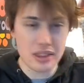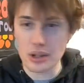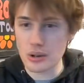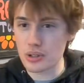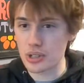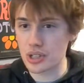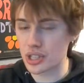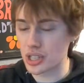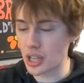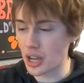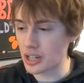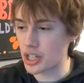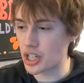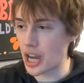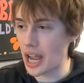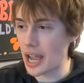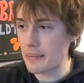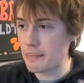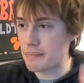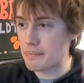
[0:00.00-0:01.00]
there's such
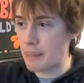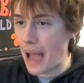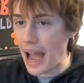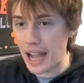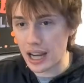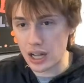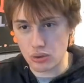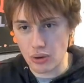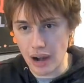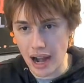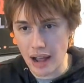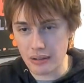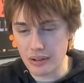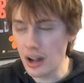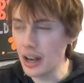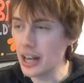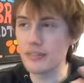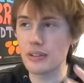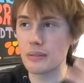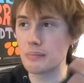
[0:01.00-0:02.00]
a background,
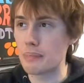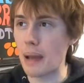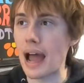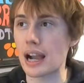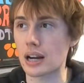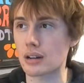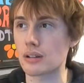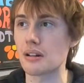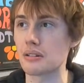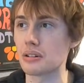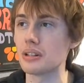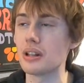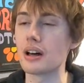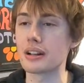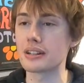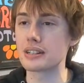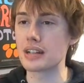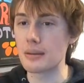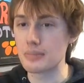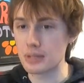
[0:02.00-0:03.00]
not even background a lot
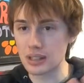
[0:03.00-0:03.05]
of times.